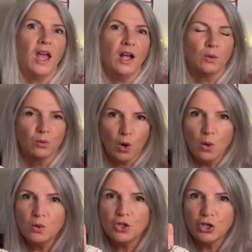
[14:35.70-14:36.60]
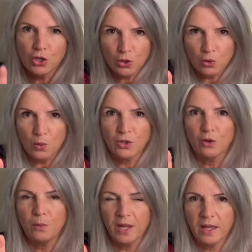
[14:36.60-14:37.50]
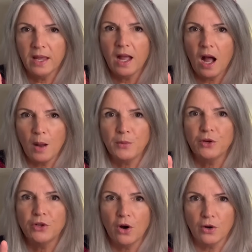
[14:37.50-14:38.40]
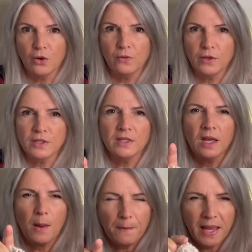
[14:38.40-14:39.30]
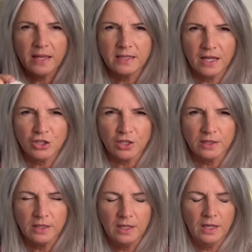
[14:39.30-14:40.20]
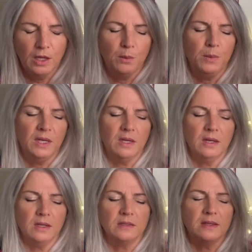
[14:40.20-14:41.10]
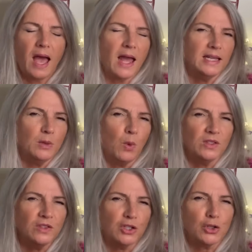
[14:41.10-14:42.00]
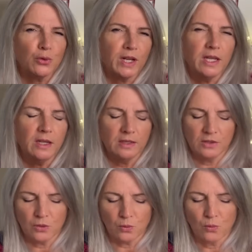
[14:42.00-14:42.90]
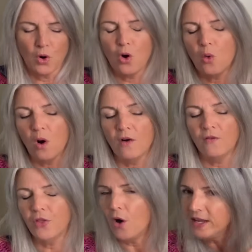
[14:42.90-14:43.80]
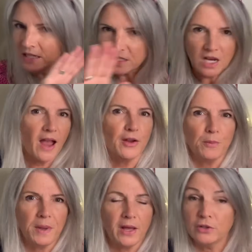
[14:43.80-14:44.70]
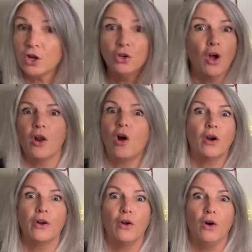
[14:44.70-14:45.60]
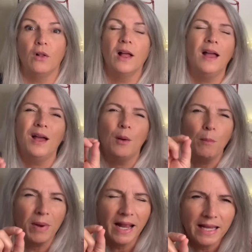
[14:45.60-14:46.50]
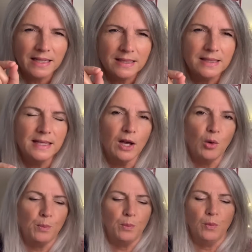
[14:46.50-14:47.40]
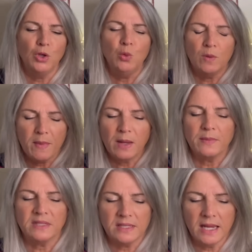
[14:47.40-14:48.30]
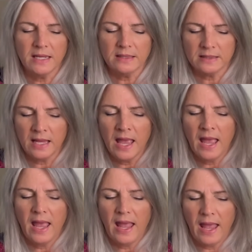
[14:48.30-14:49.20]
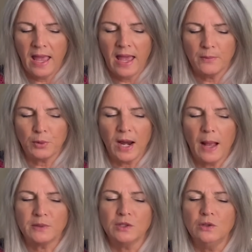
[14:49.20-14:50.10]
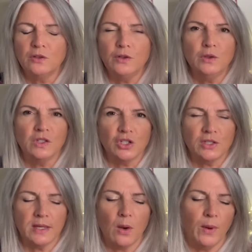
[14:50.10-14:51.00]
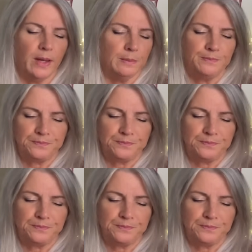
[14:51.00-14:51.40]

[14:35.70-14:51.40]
row 2, when you're picking up your yarn overs, pay attention, because that was the trickiest row of the entire pattern. Not hard at all, but I can see how you would make mistakes and perhaps lose a few stitches that way.